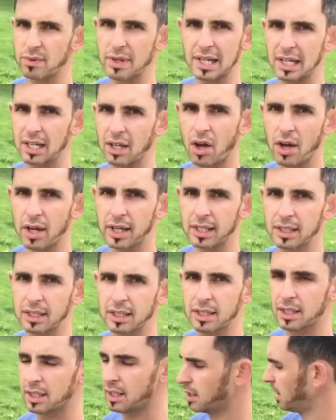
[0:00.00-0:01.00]
really light,
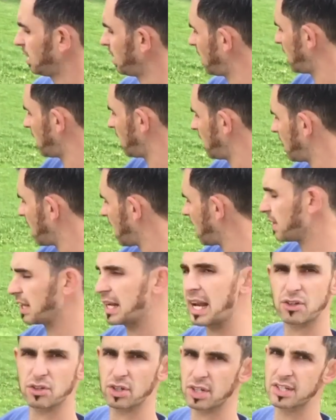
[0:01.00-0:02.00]
and the
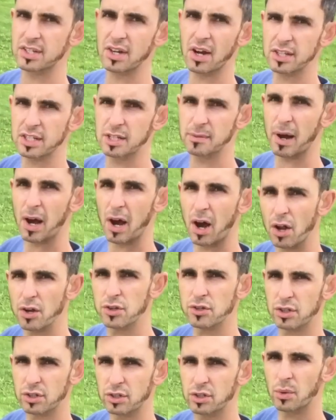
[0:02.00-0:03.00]
electric starts about
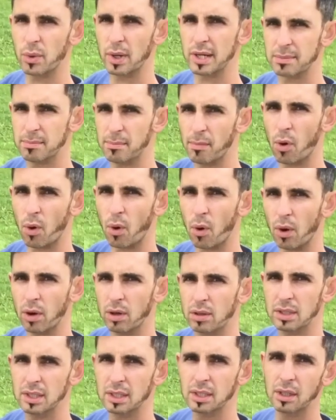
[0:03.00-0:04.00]
100 quid more.
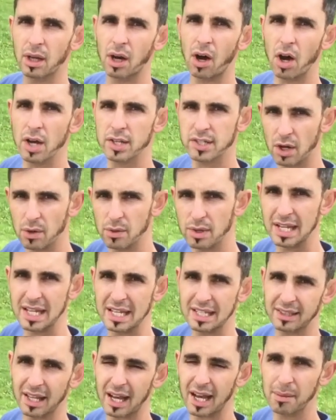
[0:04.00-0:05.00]
I don't
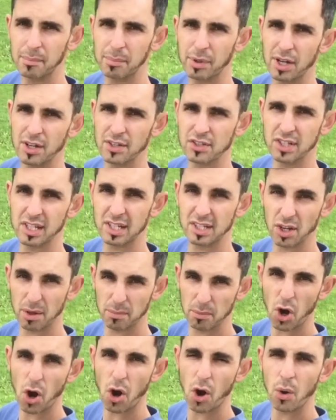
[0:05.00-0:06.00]
need that personally because
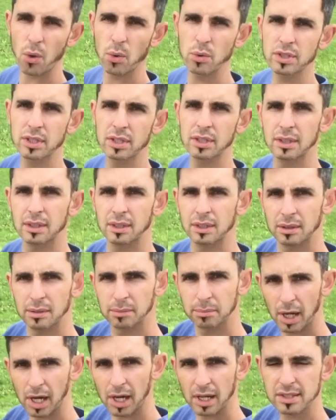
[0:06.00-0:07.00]
I'm not old,
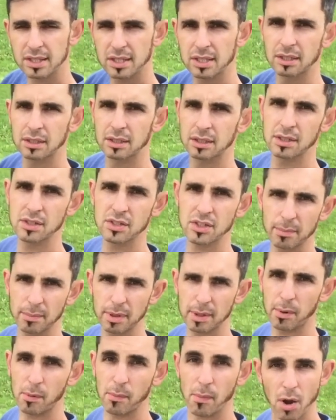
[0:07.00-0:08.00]
but some
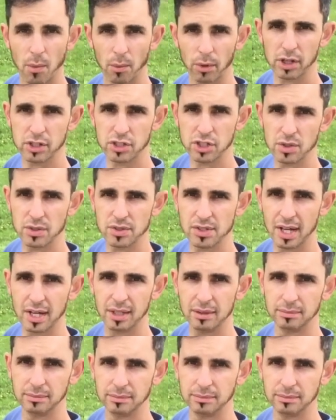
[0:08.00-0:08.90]
people might want to choose that.